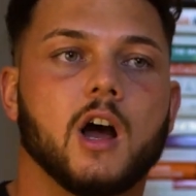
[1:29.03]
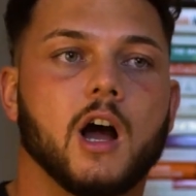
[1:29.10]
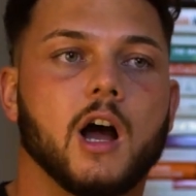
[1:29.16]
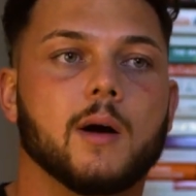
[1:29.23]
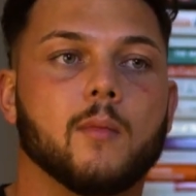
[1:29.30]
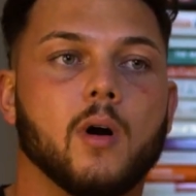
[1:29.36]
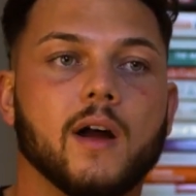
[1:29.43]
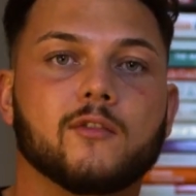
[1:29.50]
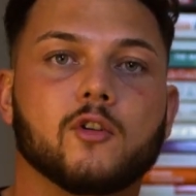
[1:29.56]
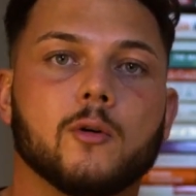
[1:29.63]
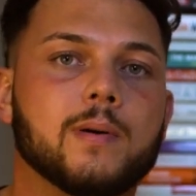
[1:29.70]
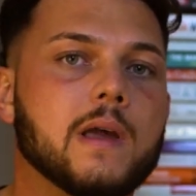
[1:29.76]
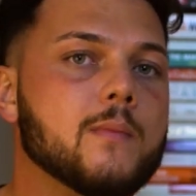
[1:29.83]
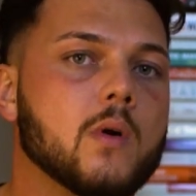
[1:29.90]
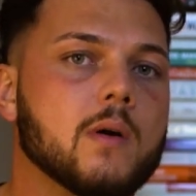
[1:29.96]
I've
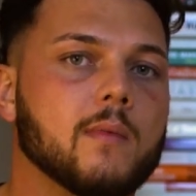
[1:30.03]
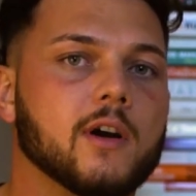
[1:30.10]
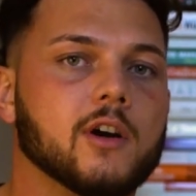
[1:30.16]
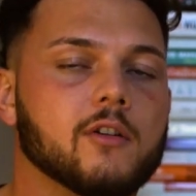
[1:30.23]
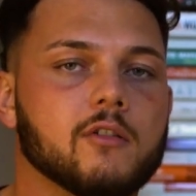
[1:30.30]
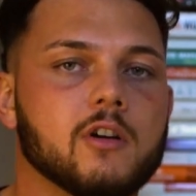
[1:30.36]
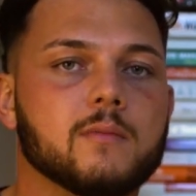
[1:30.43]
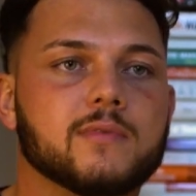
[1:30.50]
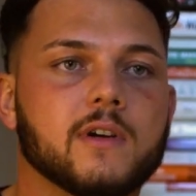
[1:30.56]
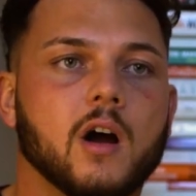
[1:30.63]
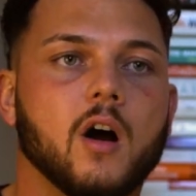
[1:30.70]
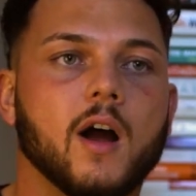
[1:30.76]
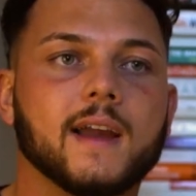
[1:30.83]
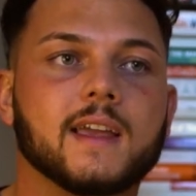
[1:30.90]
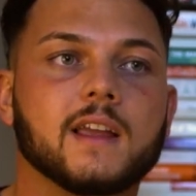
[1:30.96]
got people in my group that
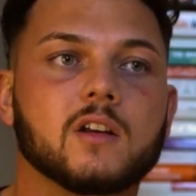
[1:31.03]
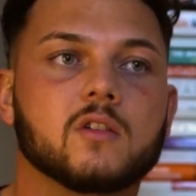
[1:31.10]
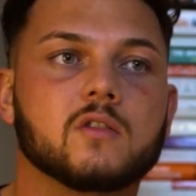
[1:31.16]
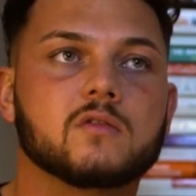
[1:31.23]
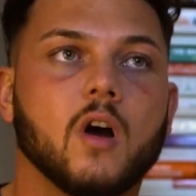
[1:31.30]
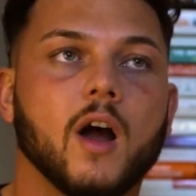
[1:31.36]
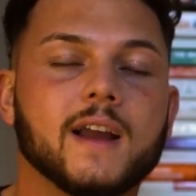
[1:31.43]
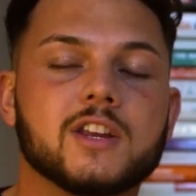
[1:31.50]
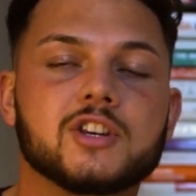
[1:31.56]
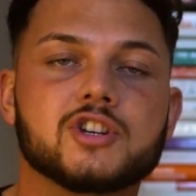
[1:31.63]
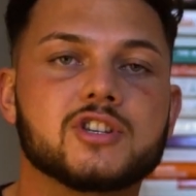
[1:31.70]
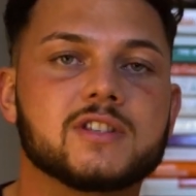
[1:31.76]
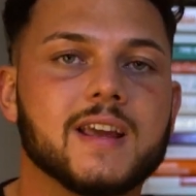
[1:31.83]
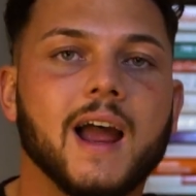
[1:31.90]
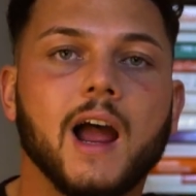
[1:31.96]
I can
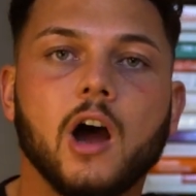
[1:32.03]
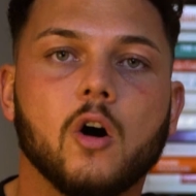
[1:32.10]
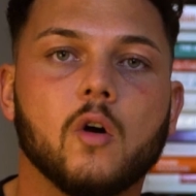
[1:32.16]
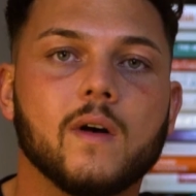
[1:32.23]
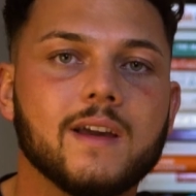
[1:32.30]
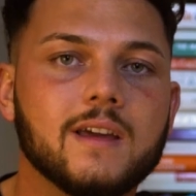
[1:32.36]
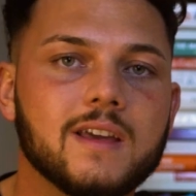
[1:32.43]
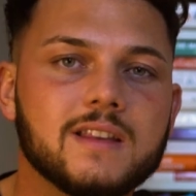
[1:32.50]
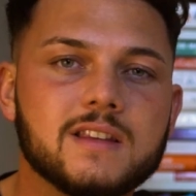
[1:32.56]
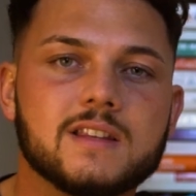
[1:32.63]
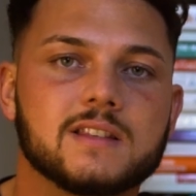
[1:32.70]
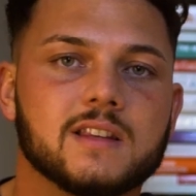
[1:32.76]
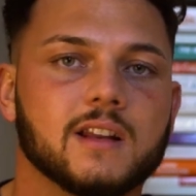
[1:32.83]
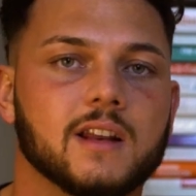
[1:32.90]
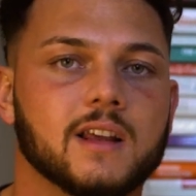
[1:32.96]
just tell
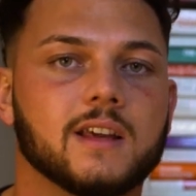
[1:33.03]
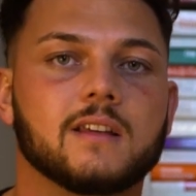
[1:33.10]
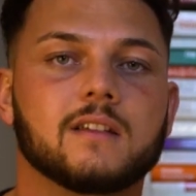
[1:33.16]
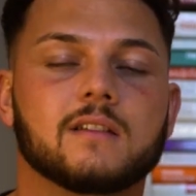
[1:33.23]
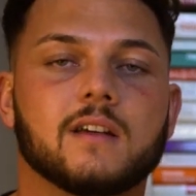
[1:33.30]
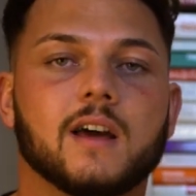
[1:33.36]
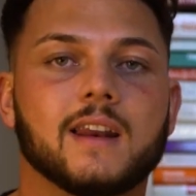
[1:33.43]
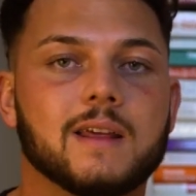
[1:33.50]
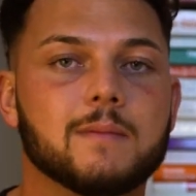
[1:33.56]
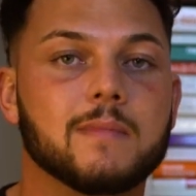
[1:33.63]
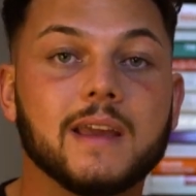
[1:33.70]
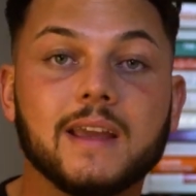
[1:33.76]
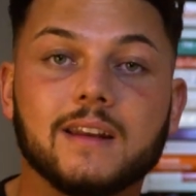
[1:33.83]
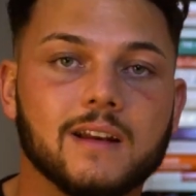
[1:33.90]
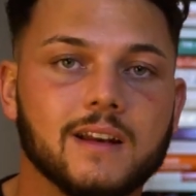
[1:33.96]
instantly and
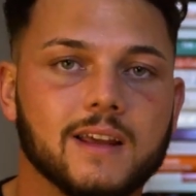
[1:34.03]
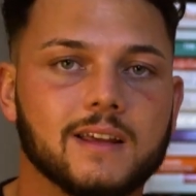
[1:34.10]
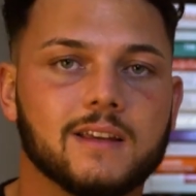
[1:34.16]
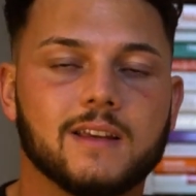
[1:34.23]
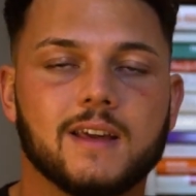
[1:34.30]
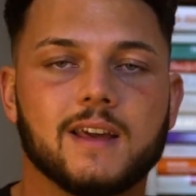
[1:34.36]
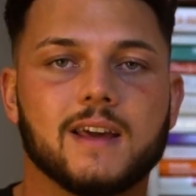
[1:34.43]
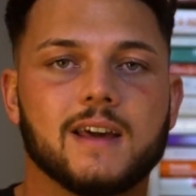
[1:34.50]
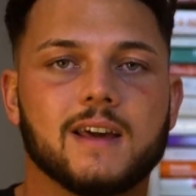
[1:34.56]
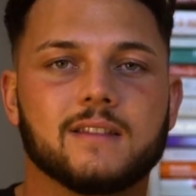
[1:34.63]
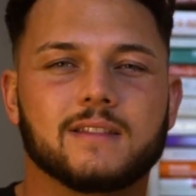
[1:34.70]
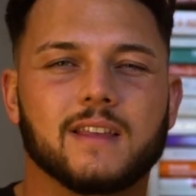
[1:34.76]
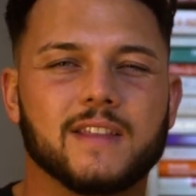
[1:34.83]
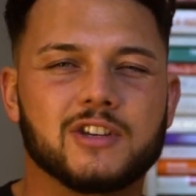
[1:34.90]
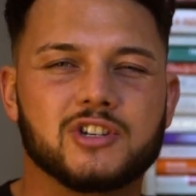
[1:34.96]
immediately
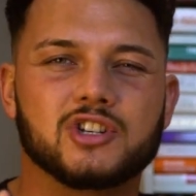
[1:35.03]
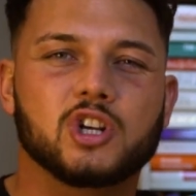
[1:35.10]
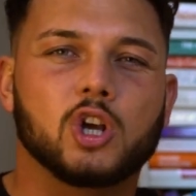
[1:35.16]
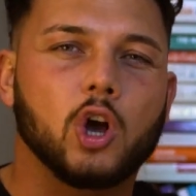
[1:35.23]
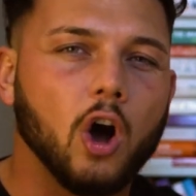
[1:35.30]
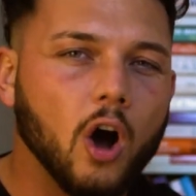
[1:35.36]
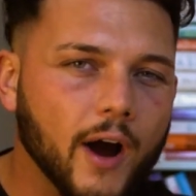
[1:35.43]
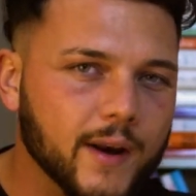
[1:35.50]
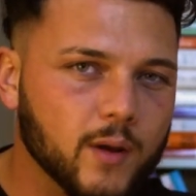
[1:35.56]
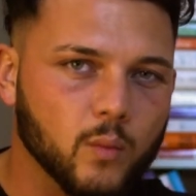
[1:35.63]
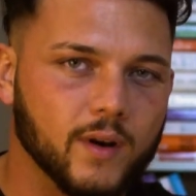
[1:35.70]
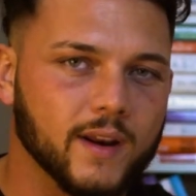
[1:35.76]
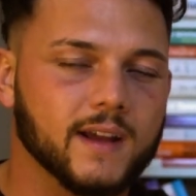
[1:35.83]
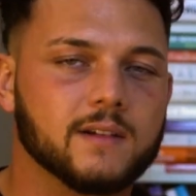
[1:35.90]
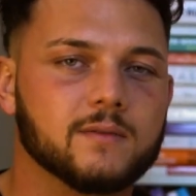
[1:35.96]
that they just kind of
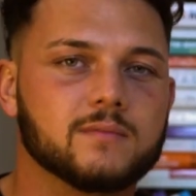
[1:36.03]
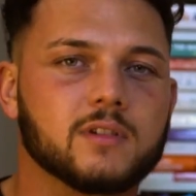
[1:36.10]
want it.